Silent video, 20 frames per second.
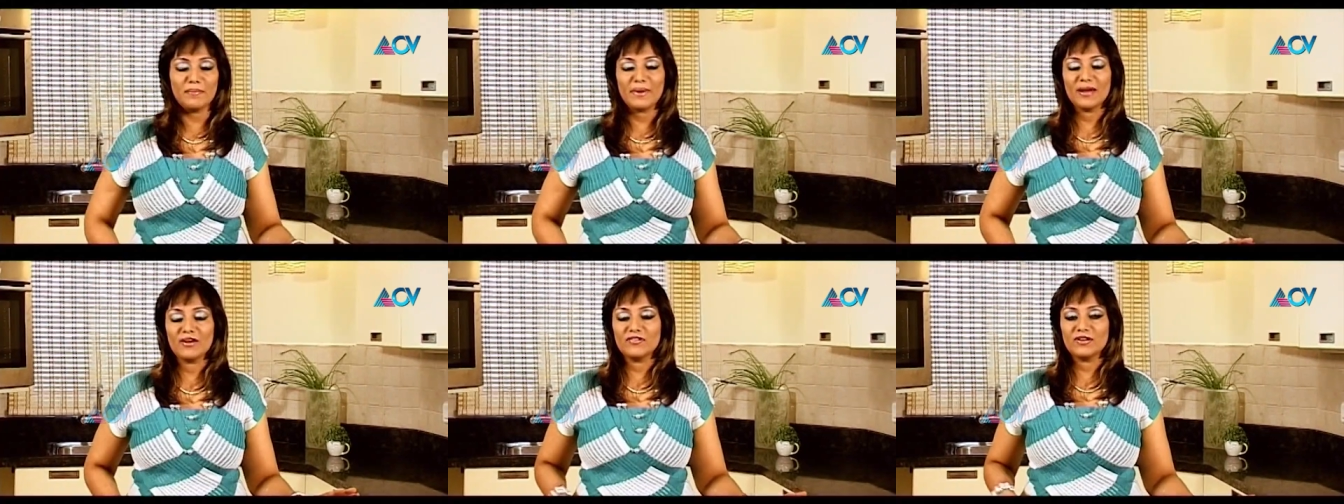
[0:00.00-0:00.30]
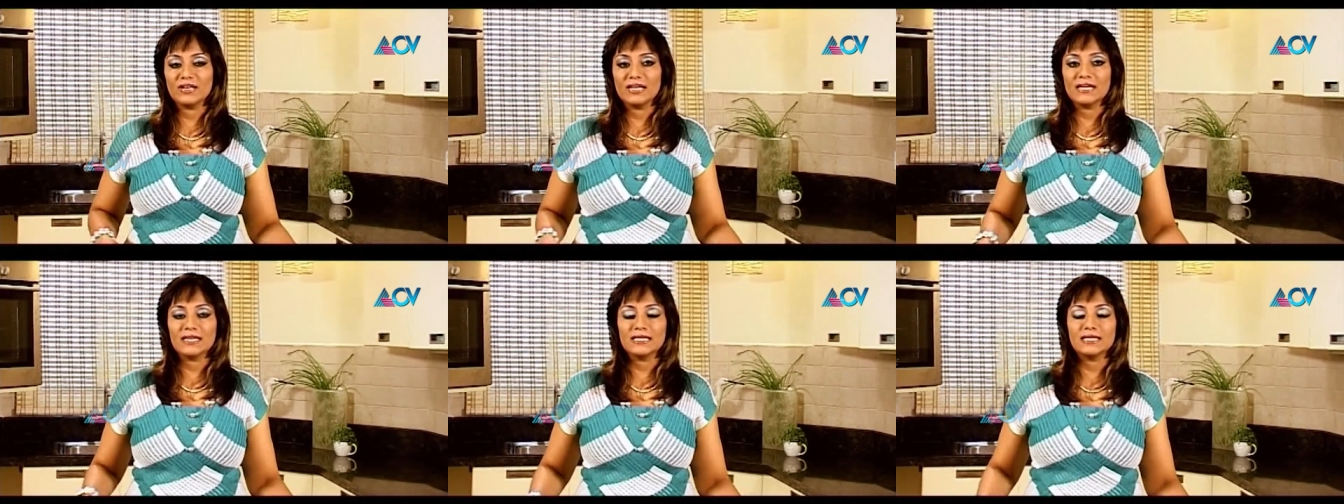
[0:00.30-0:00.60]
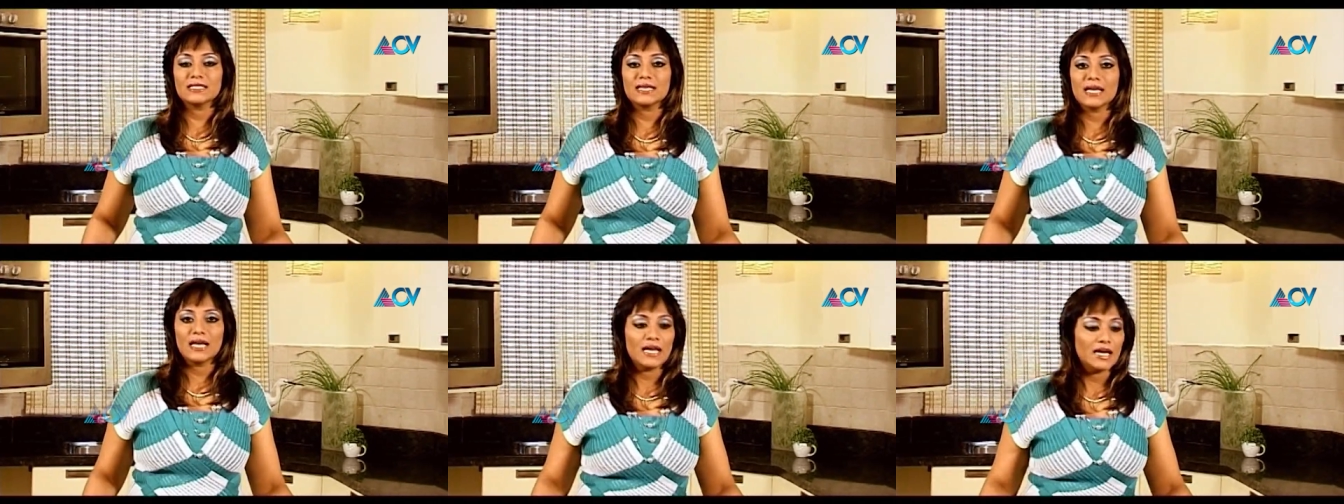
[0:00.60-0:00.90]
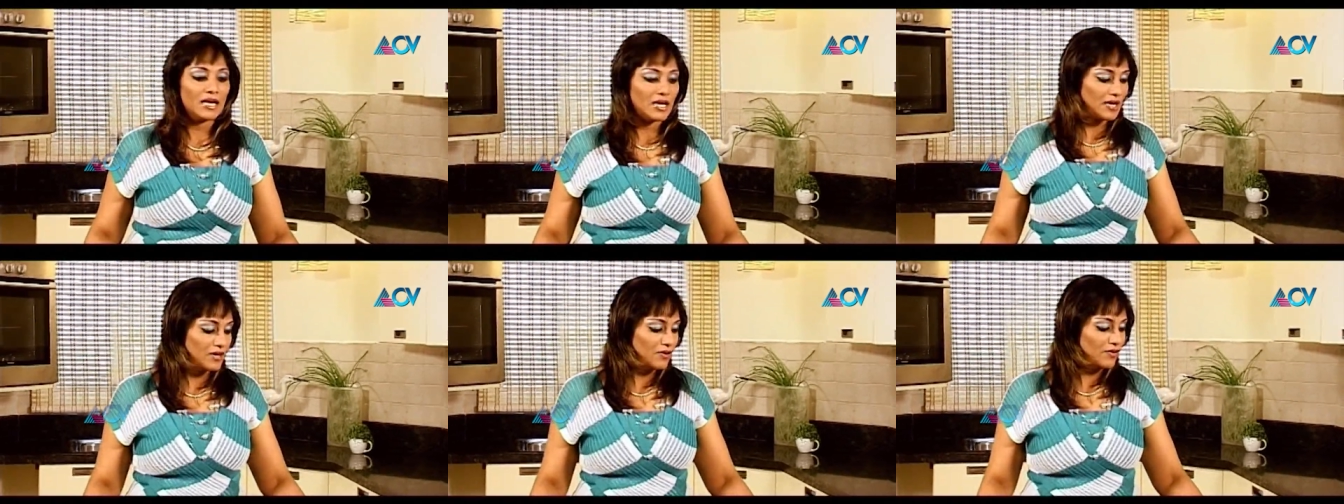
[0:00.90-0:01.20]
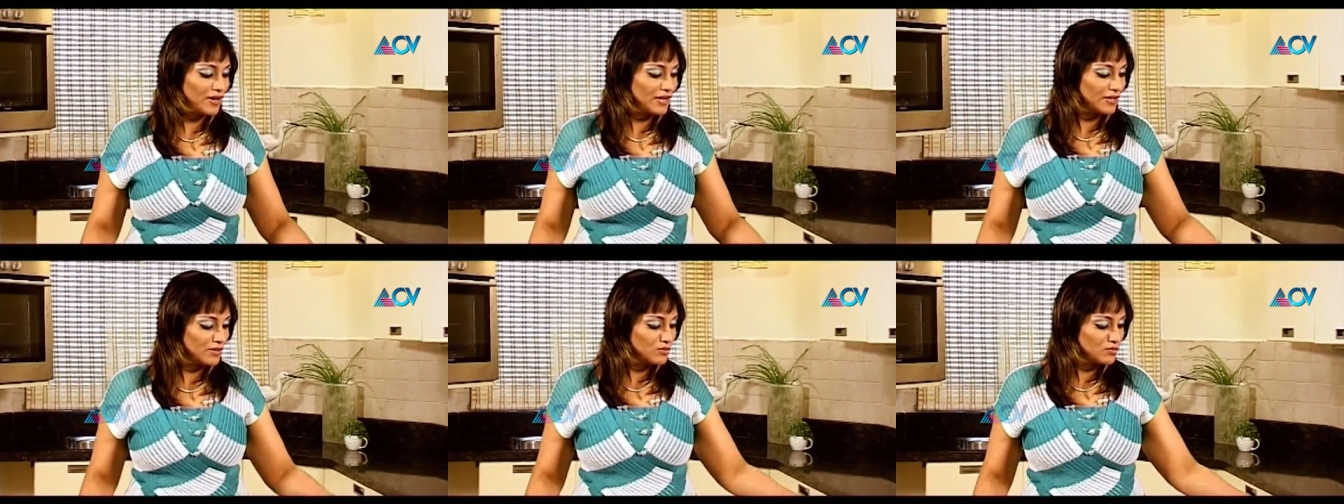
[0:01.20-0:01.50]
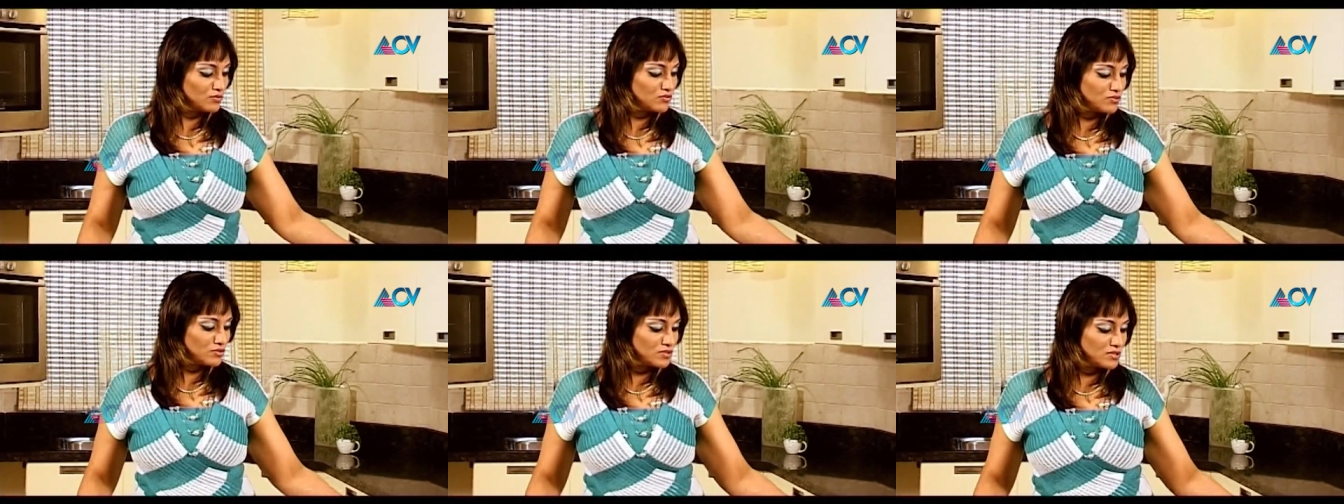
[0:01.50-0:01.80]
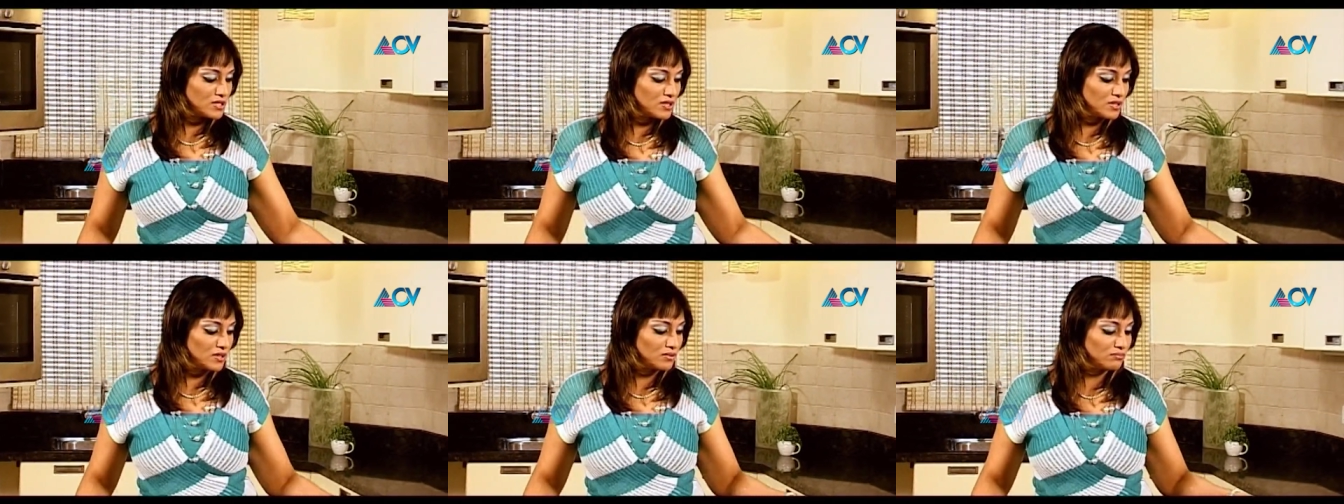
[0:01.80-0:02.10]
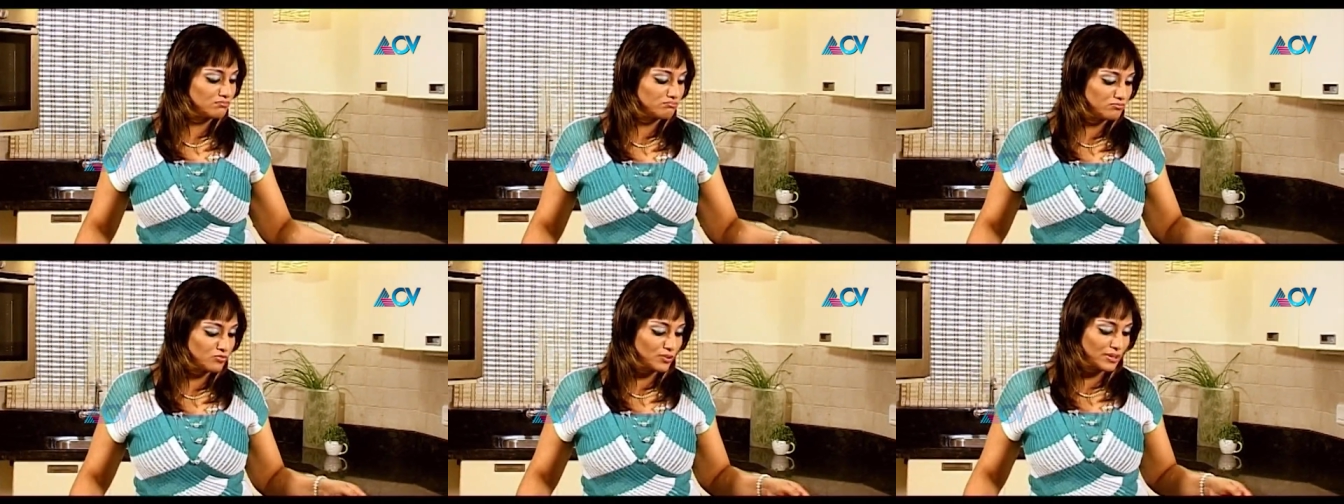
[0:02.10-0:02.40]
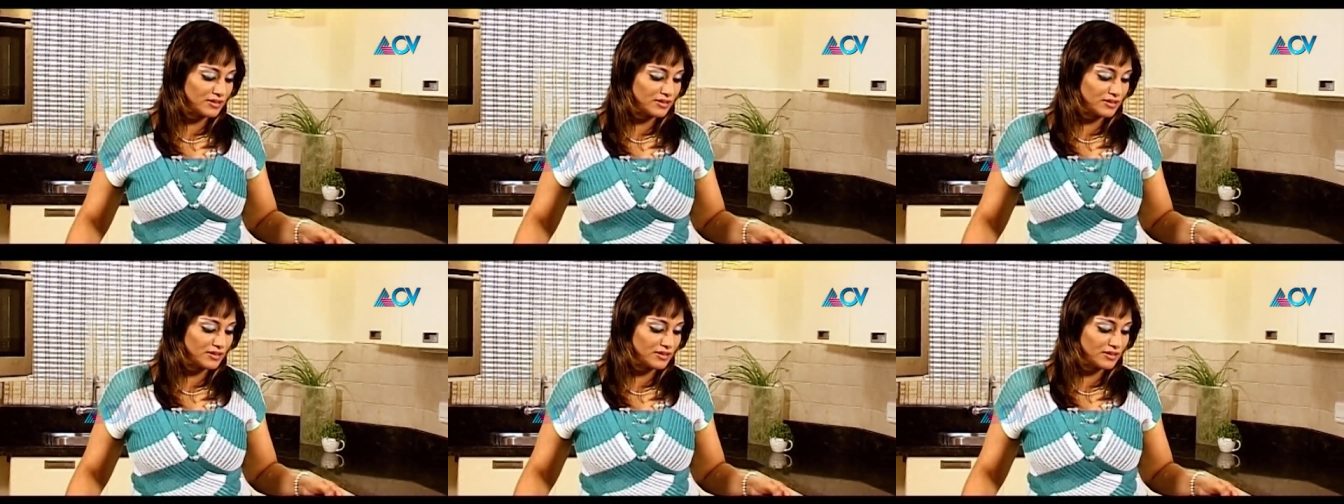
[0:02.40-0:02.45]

marinate around, um,